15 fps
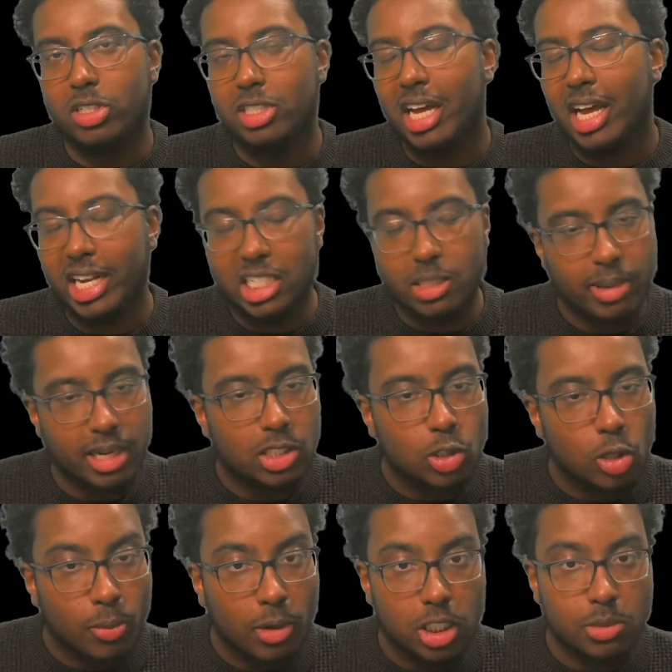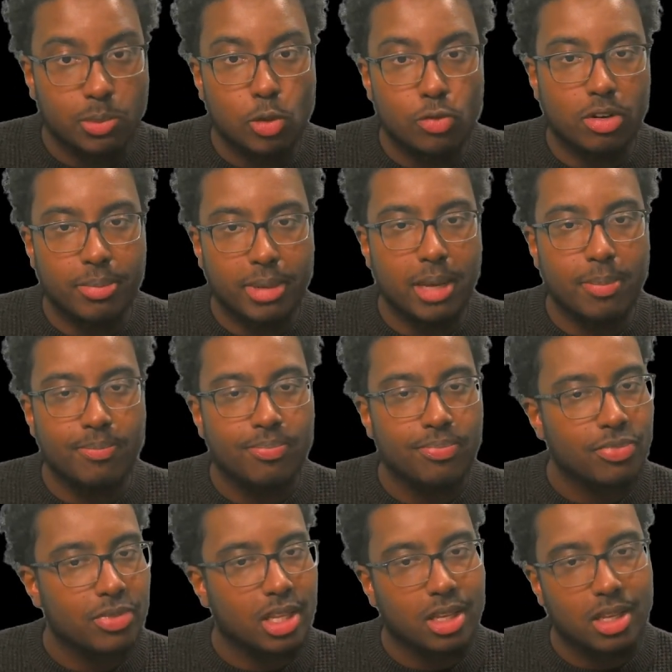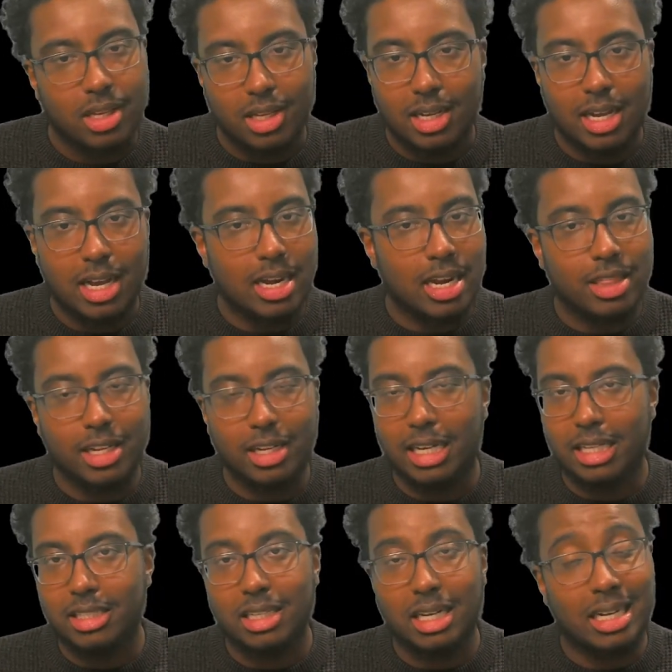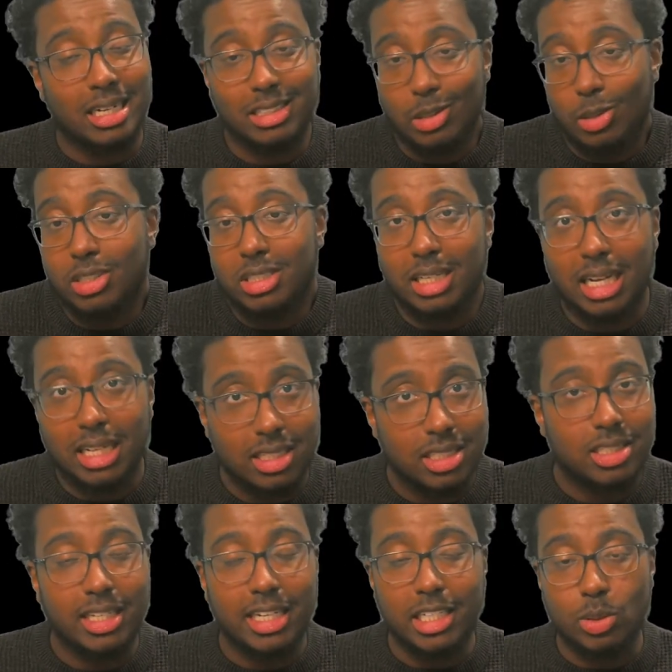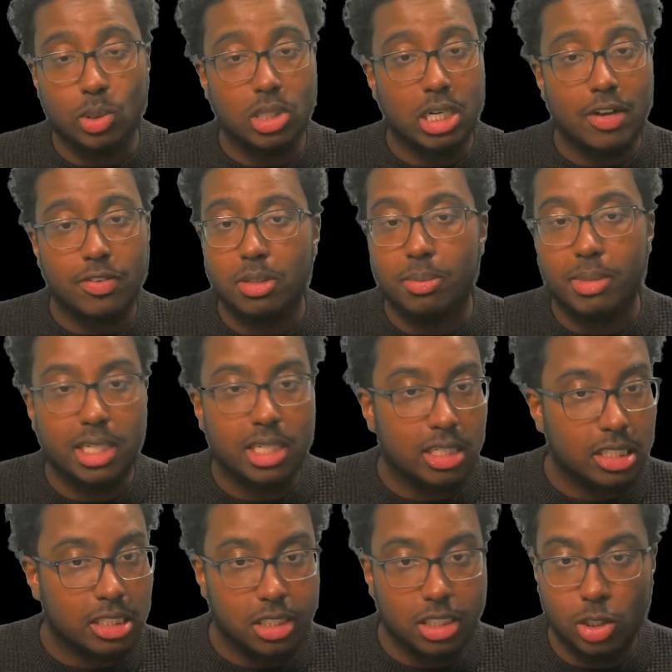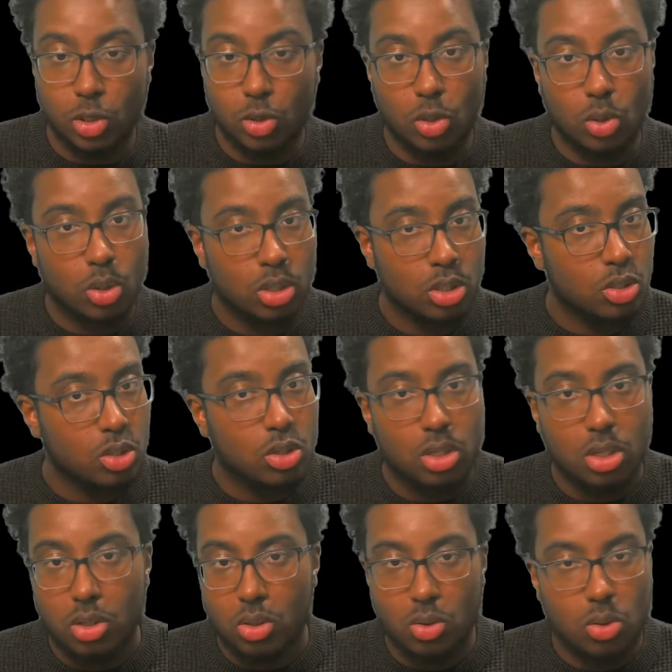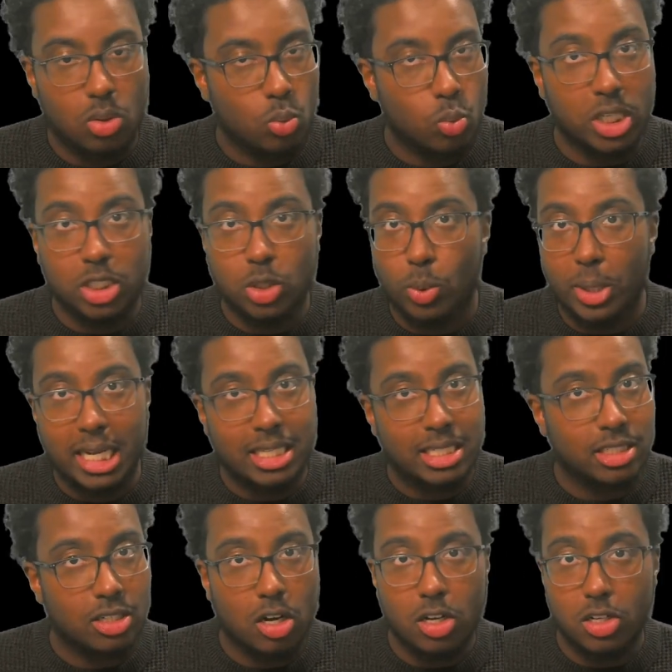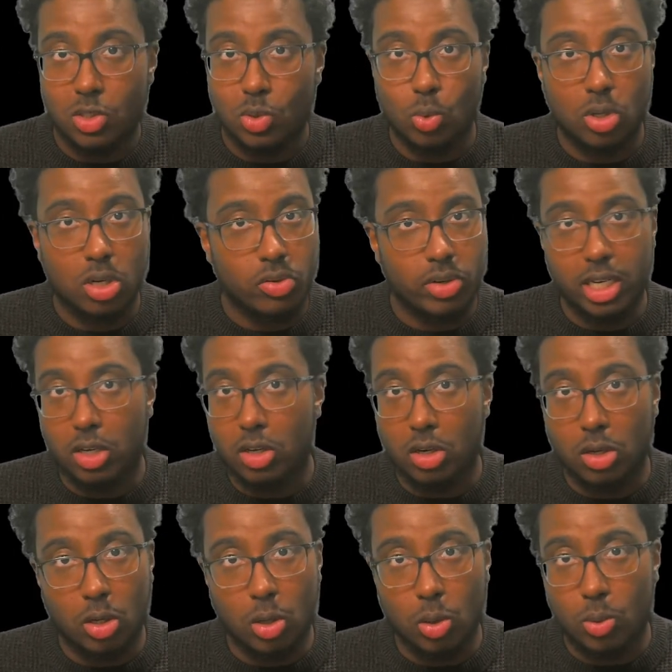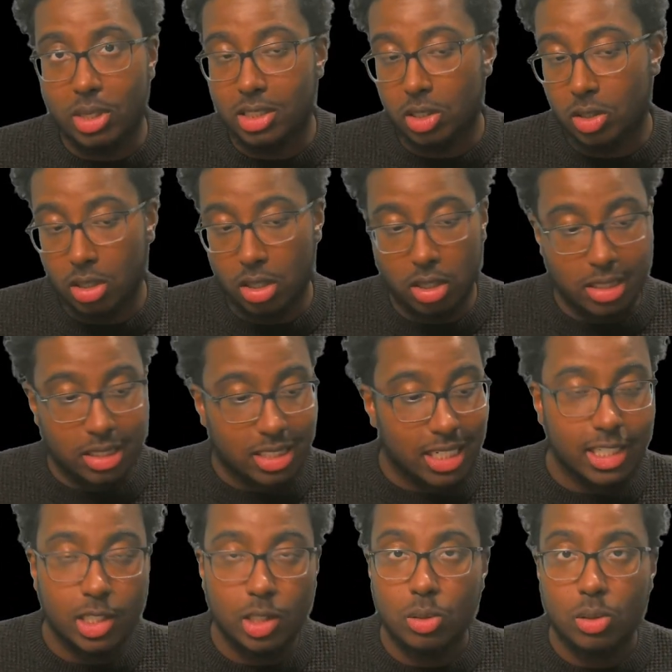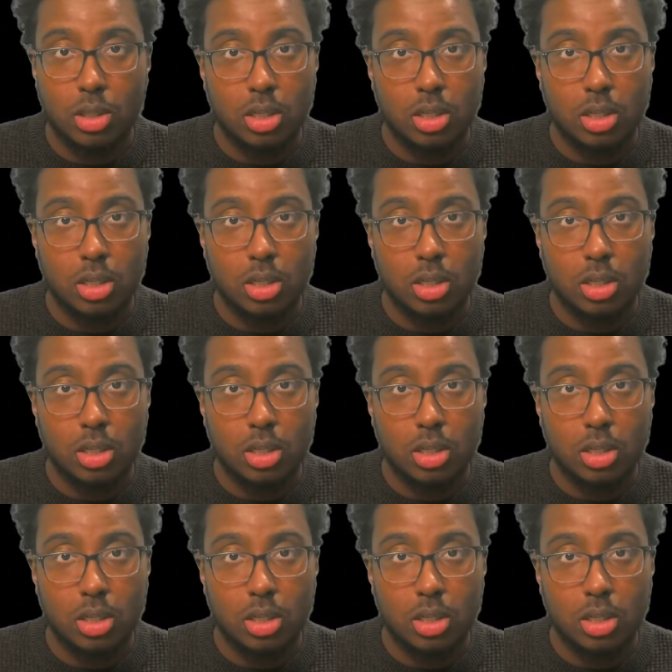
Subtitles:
I expect so much more from him. And I think, honestly, at this stage, we're going to have to make a decision on which way is his Arsenal career going to go. Is it going to continue?